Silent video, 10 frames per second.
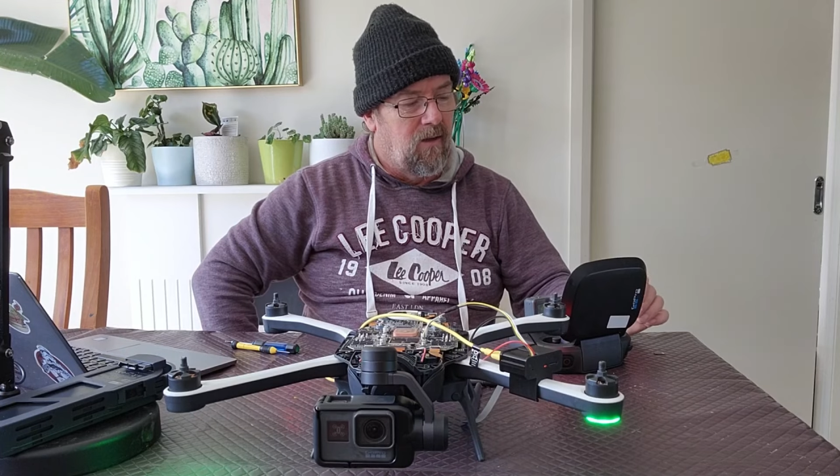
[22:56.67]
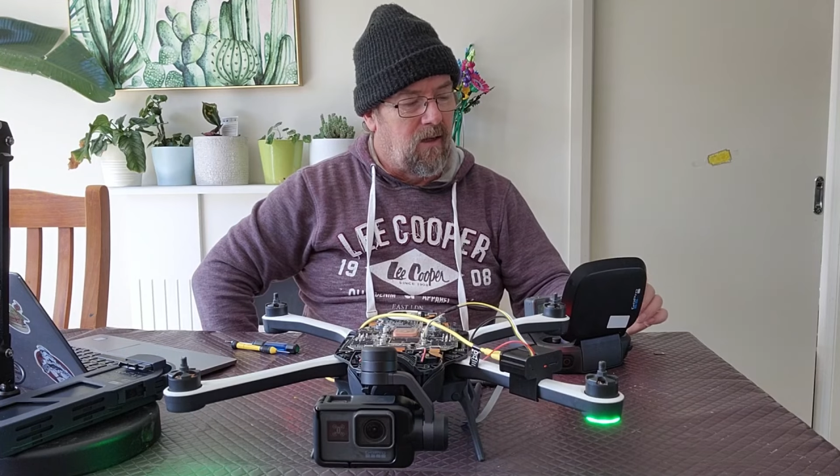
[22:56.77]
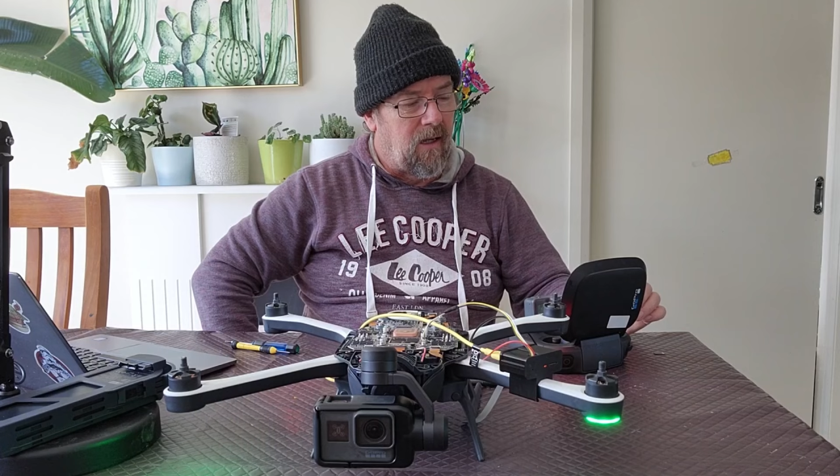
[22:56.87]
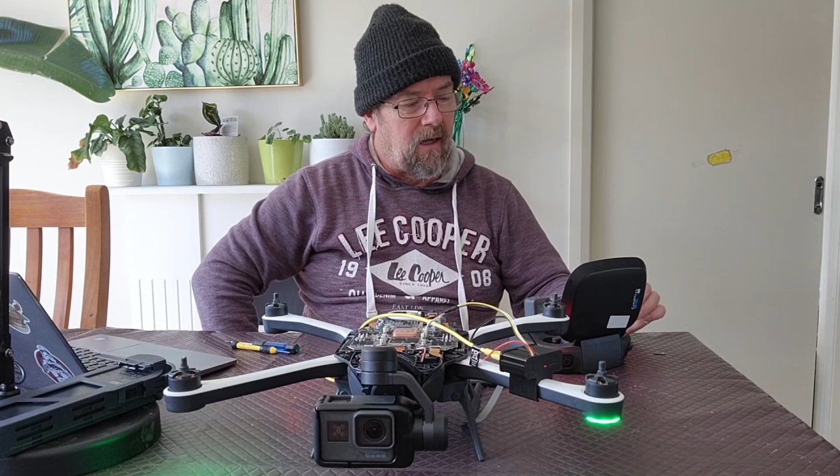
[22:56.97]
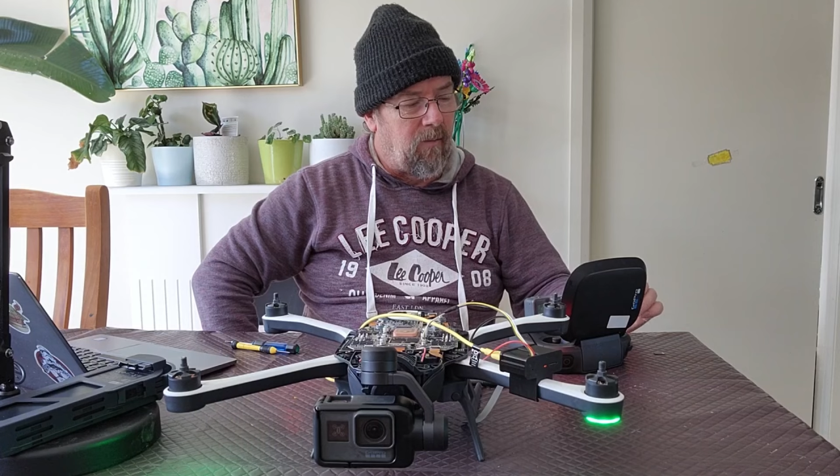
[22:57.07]

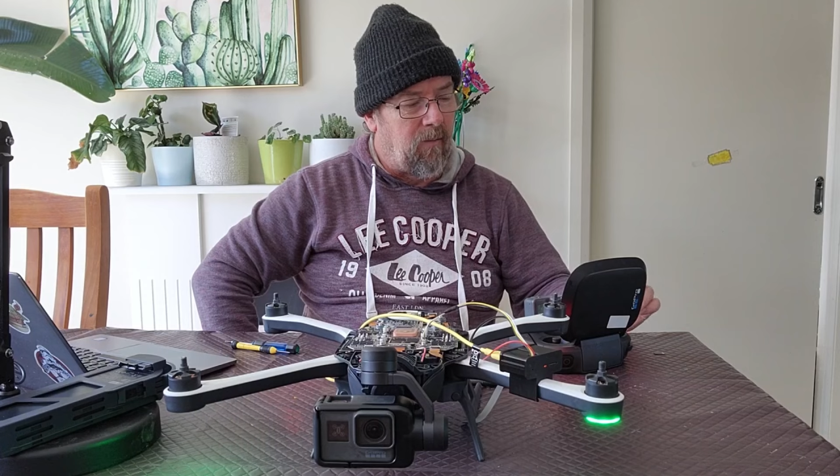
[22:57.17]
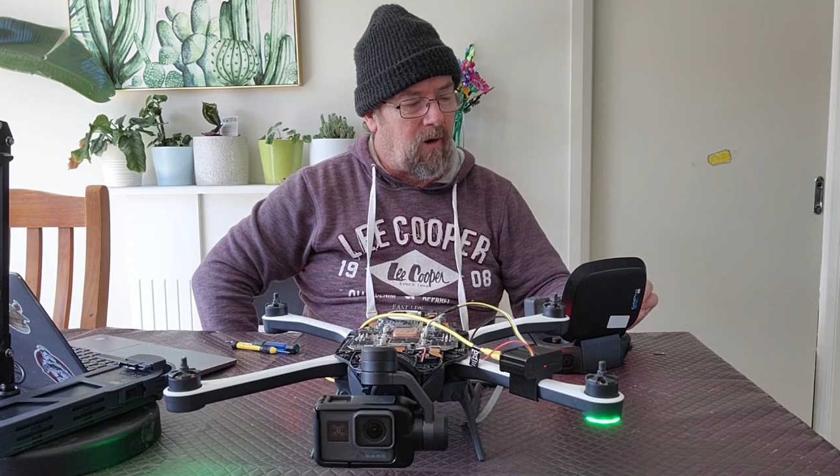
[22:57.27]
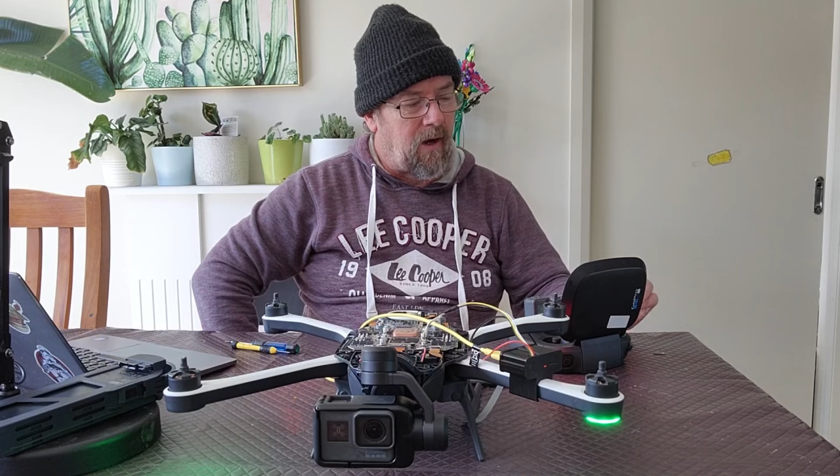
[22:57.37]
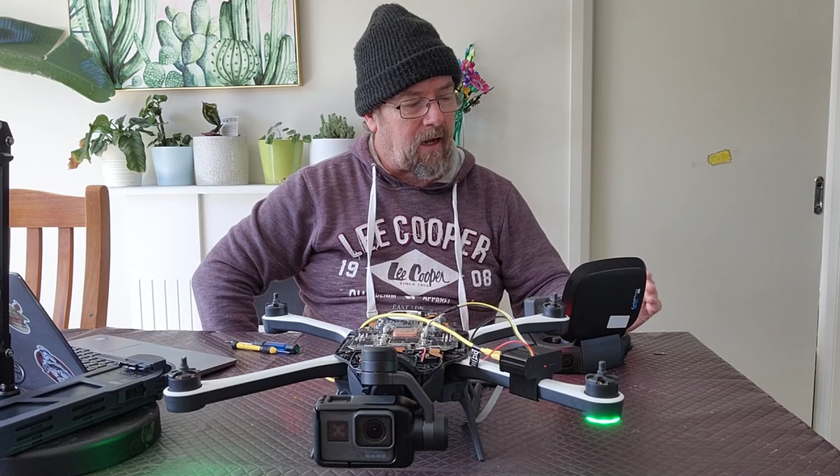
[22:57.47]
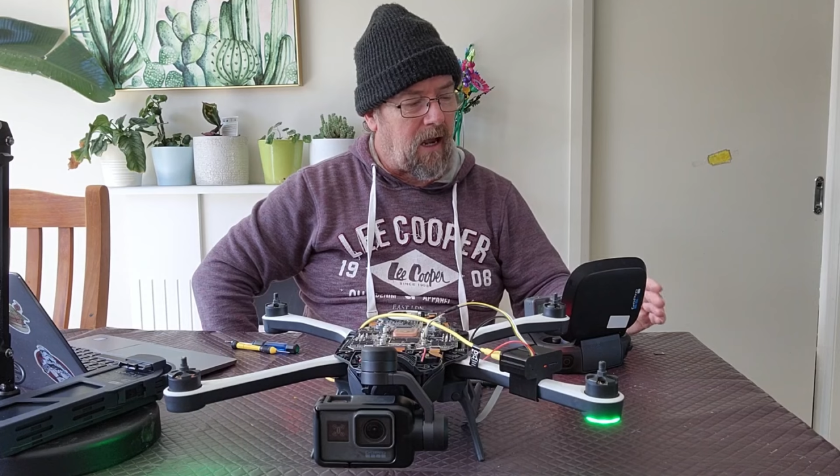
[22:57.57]

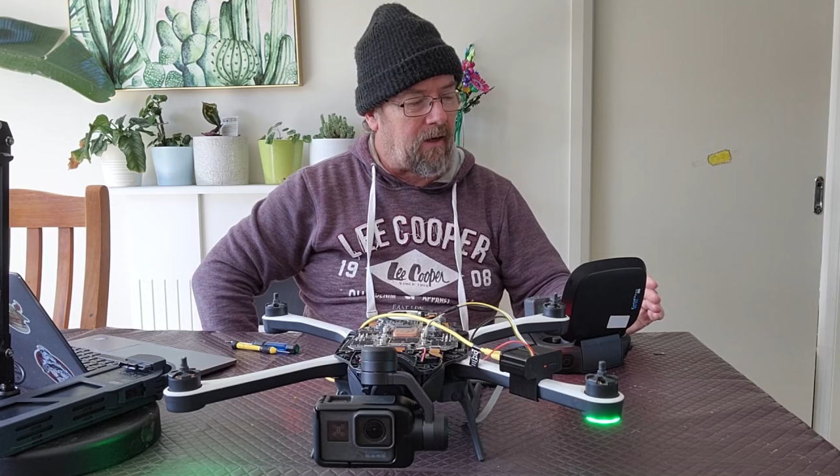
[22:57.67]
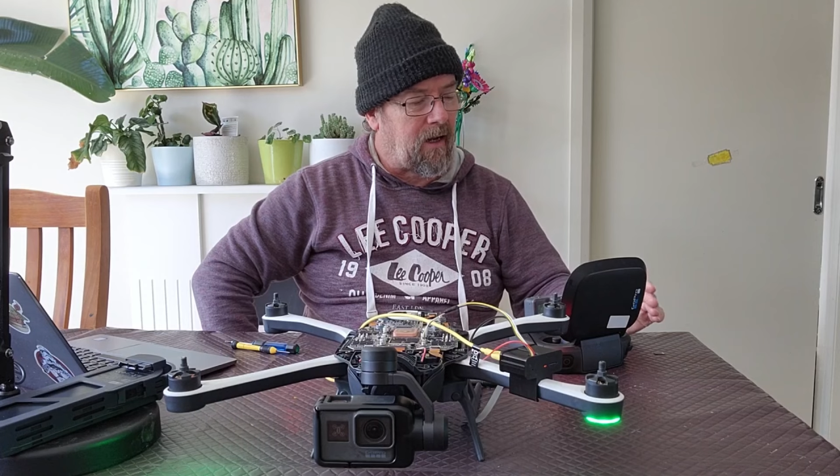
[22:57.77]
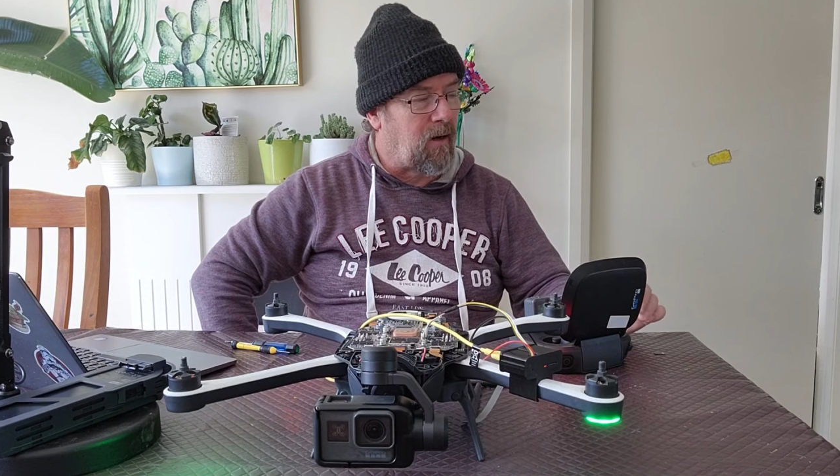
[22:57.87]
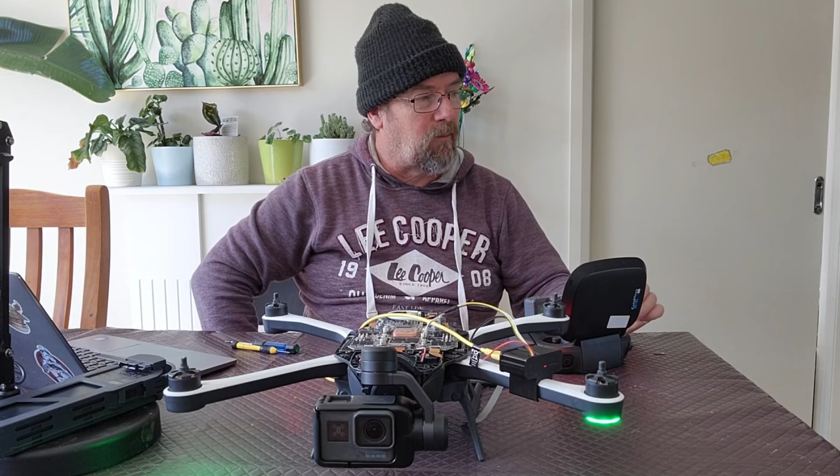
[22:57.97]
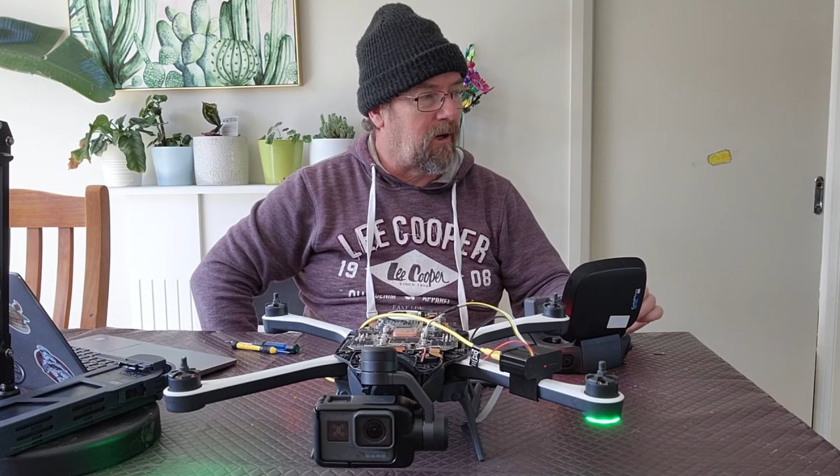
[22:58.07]
I can't
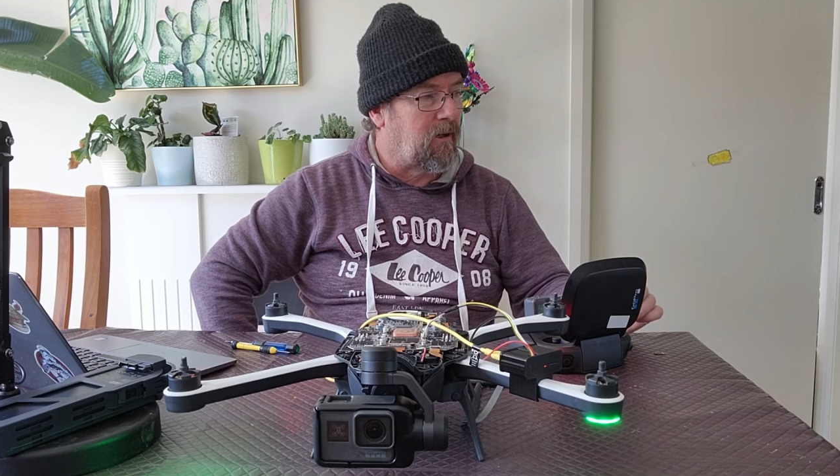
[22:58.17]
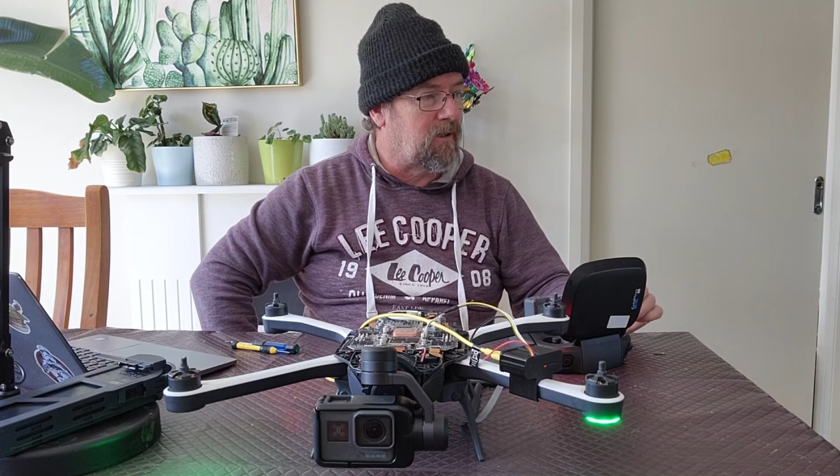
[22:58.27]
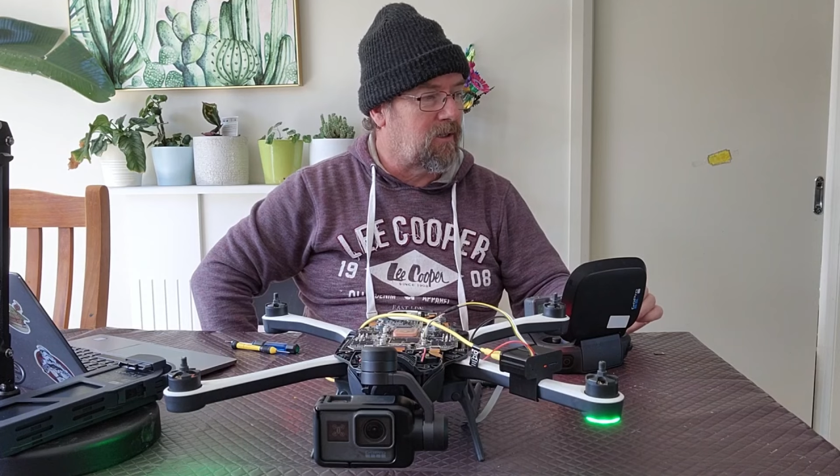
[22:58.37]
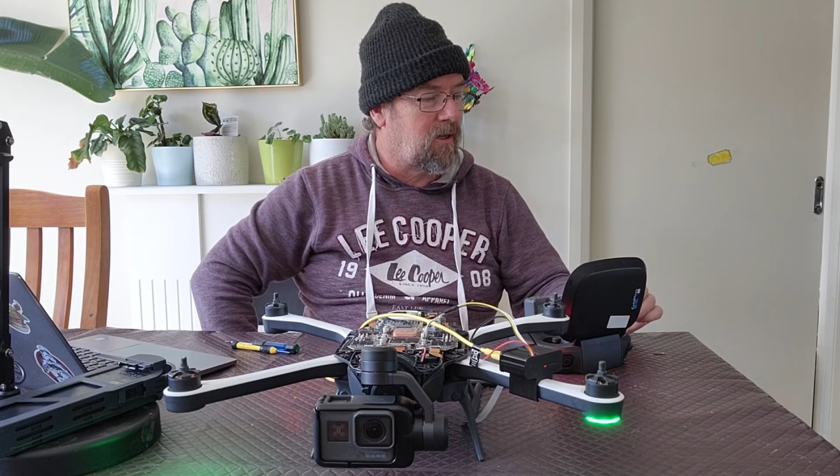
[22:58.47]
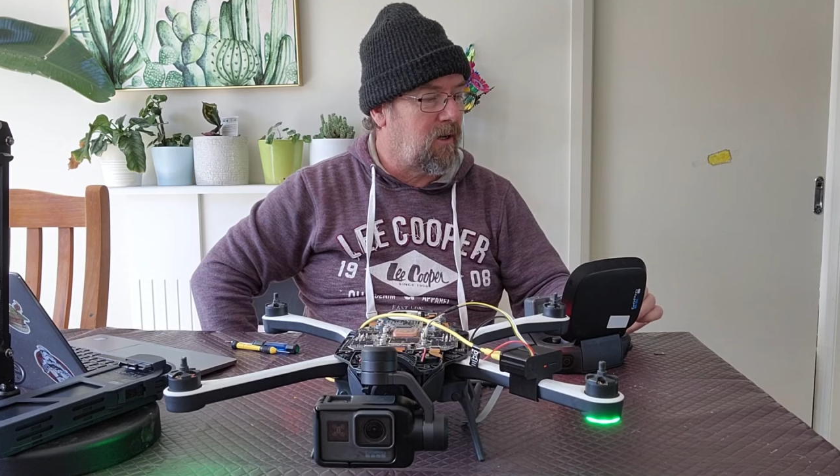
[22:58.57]
calibrate it
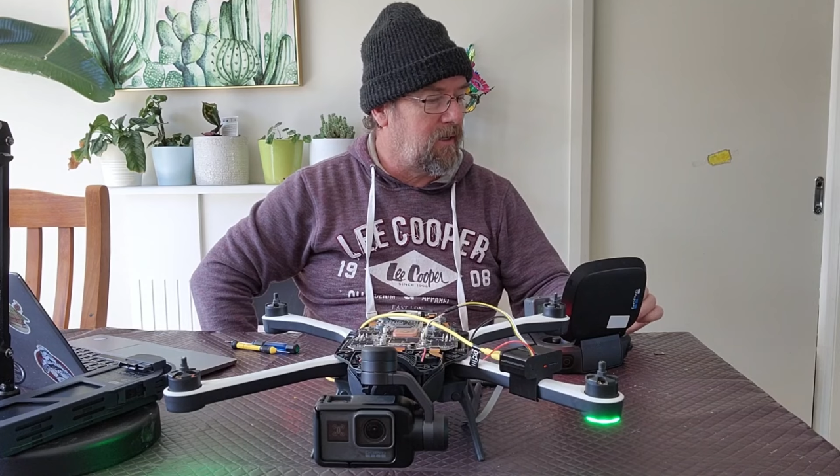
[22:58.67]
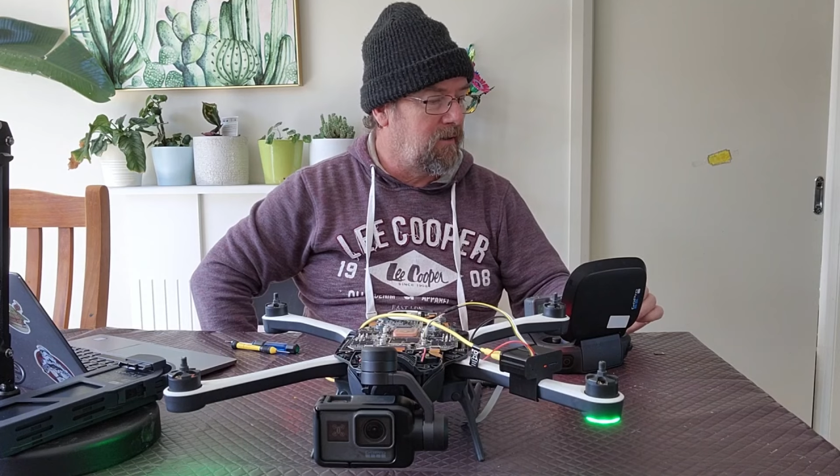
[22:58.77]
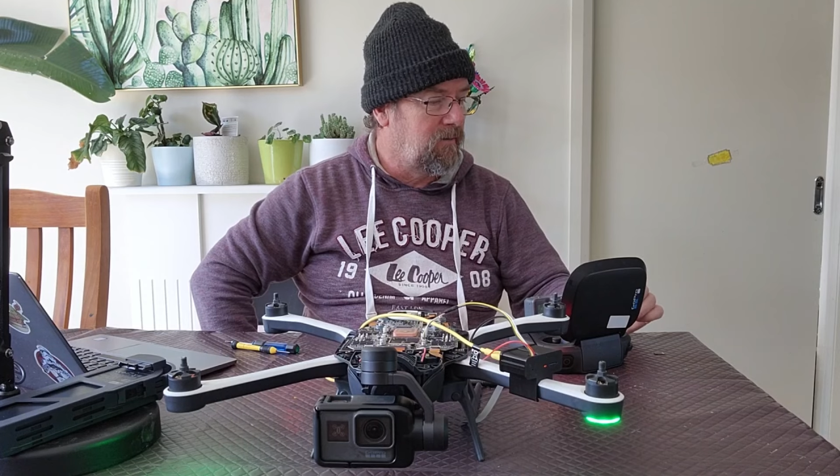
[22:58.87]
inside.